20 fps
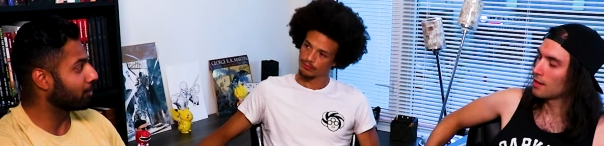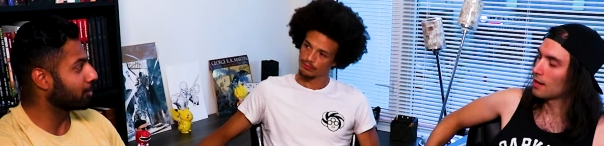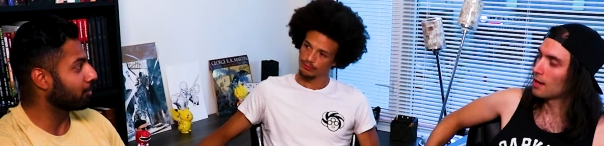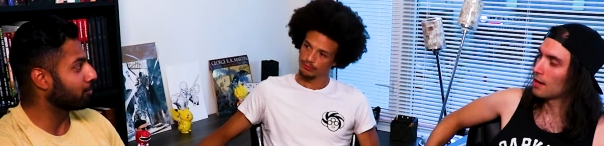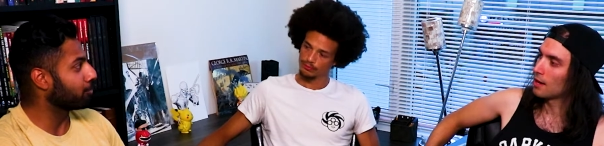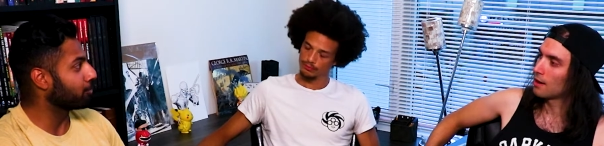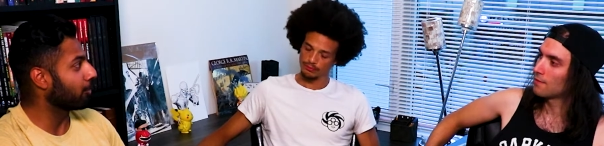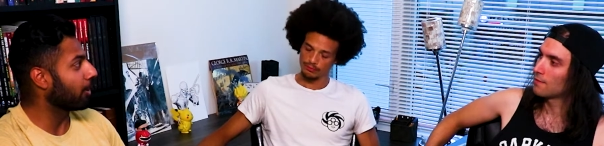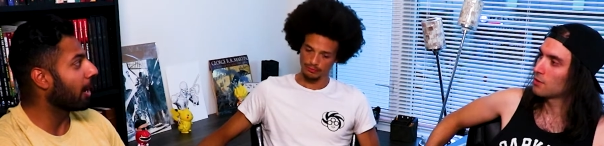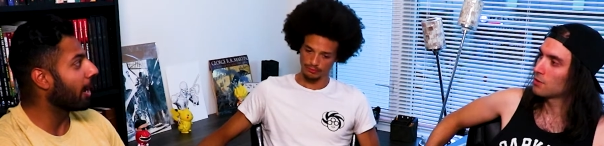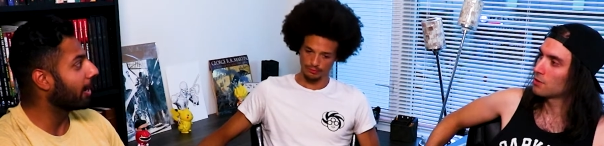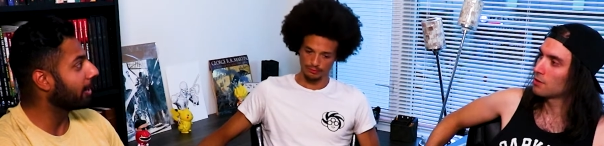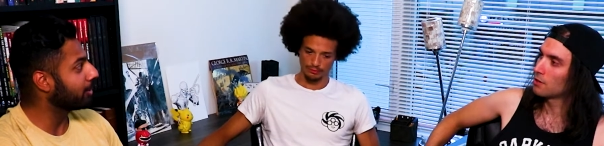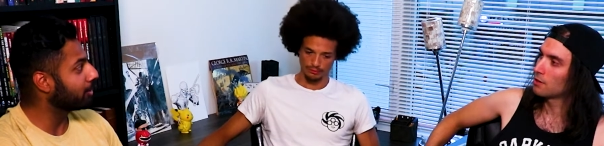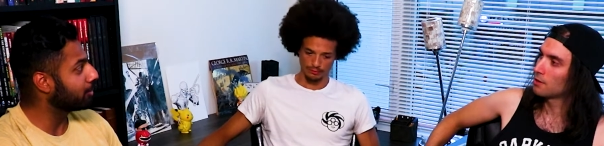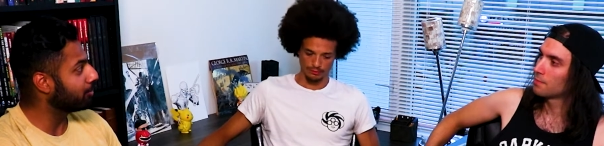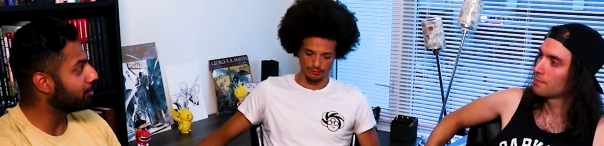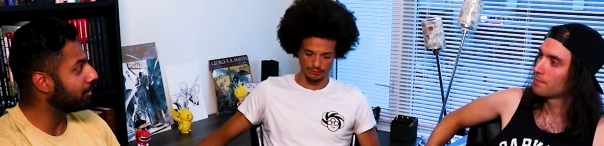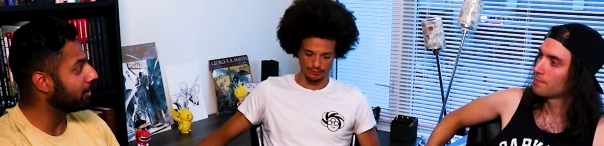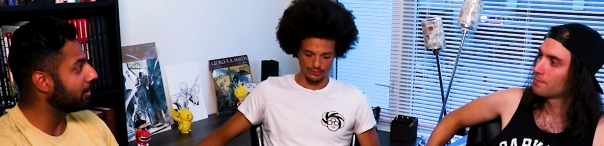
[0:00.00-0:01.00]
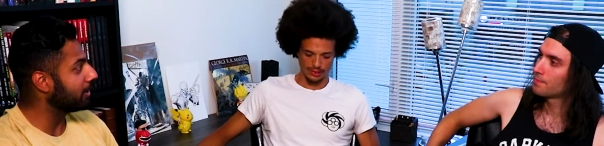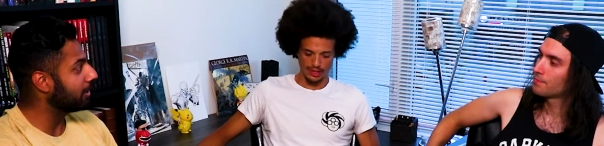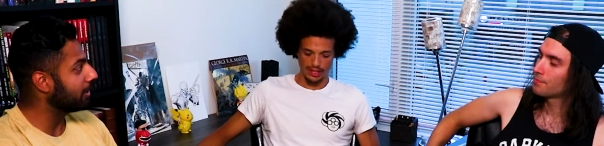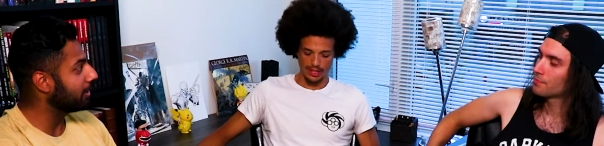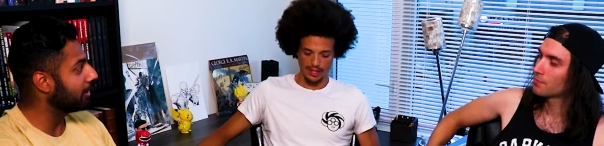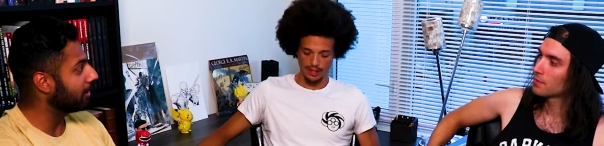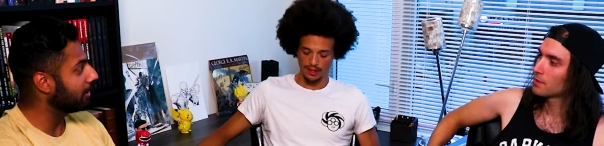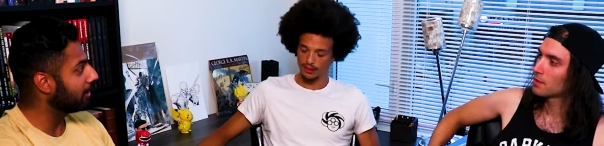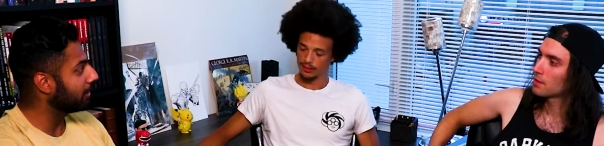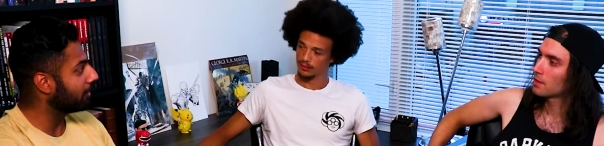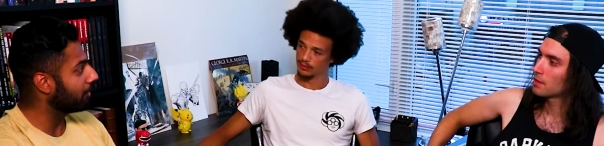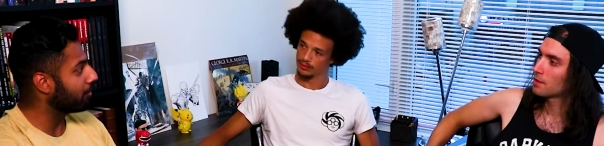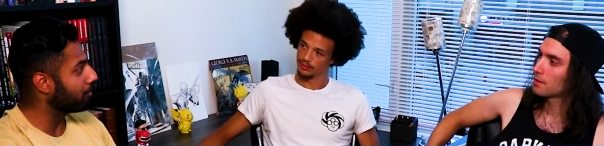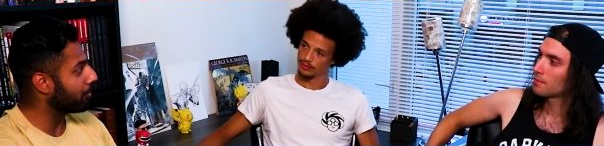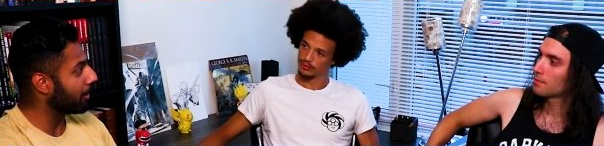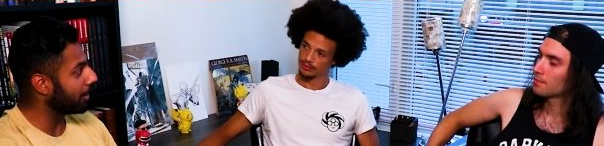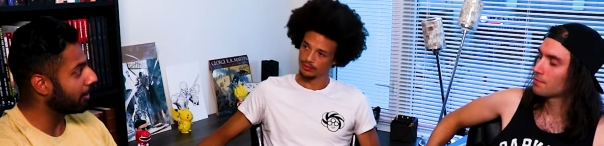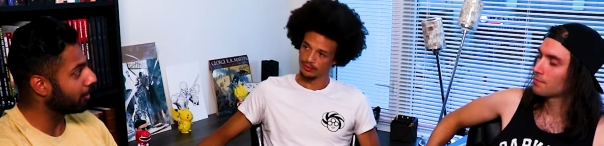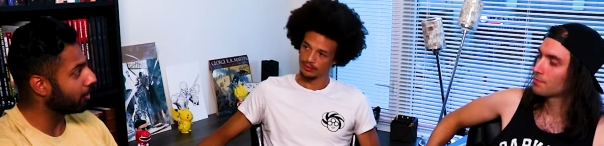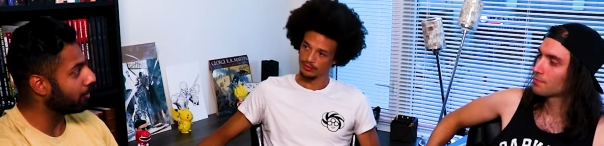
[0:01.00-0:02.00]
Speaker 1: which yeah. I'm trying to be yeah.
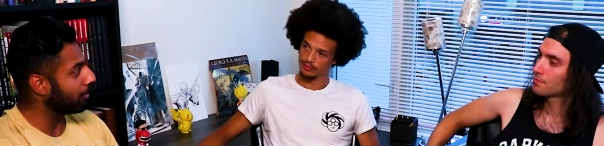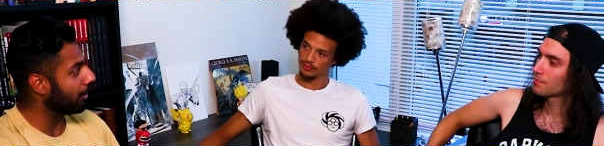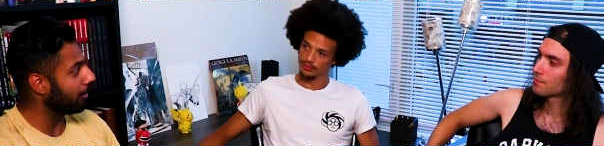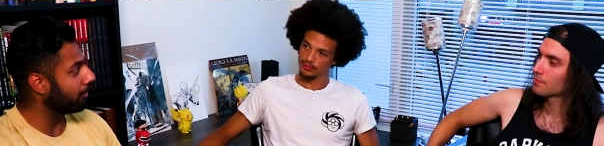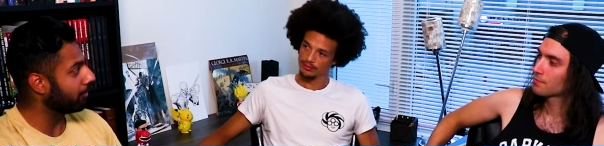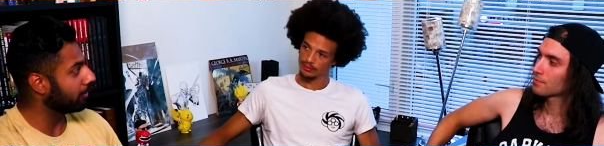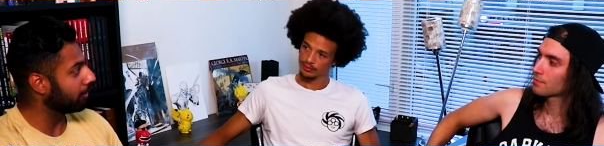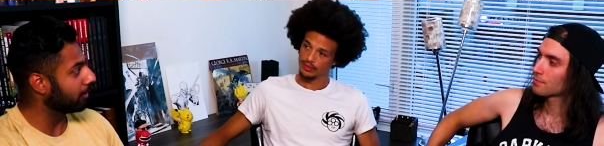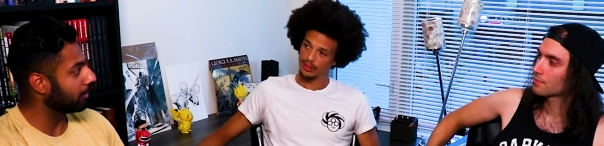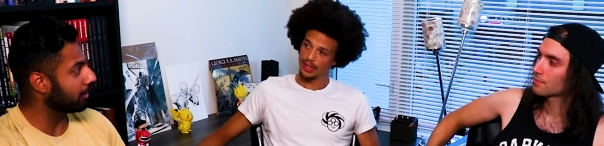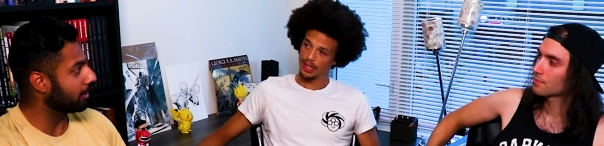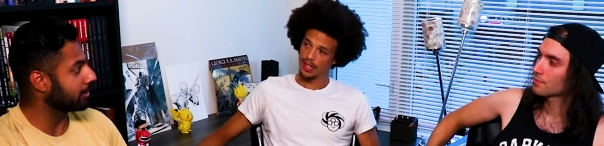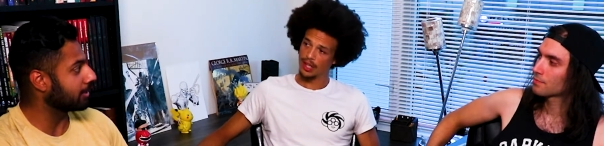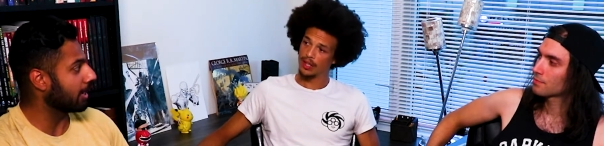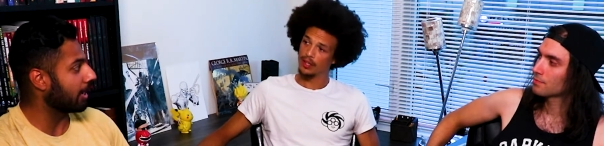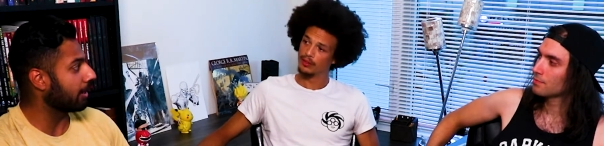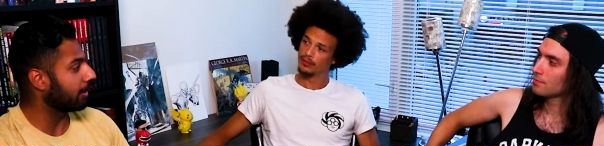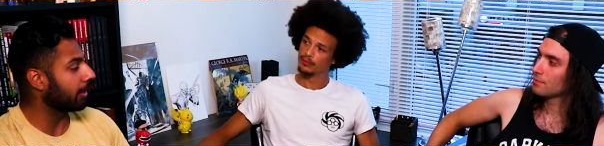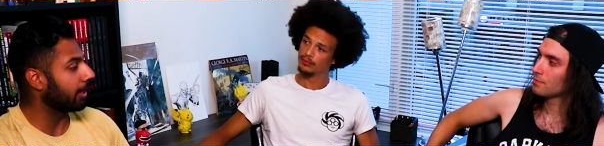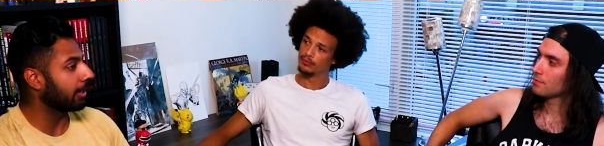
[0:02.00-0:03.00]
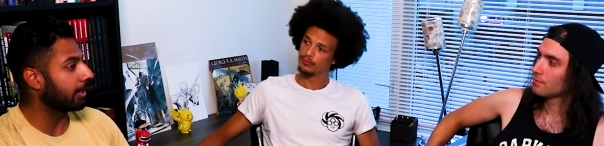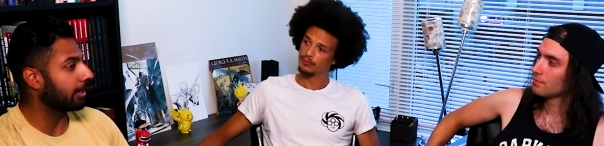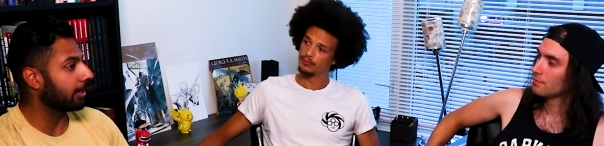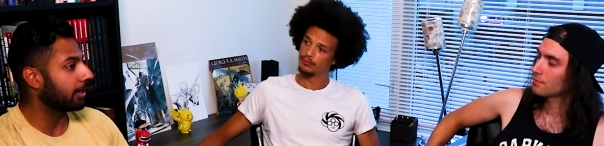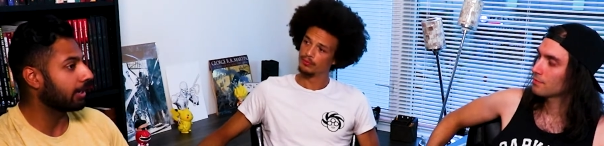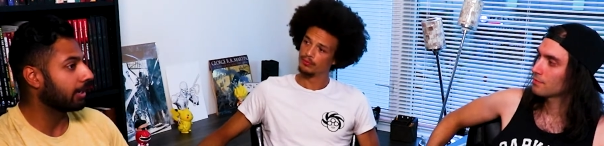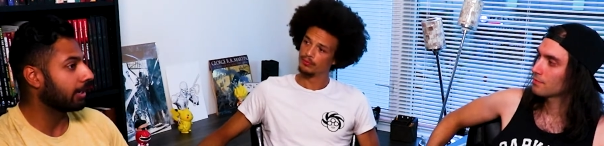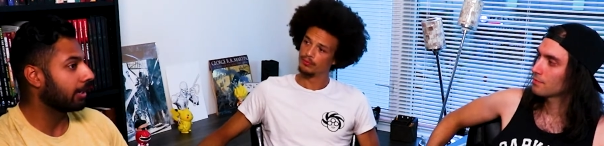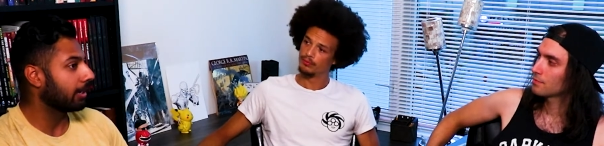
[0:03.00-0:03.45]
better about, because yeah. I like.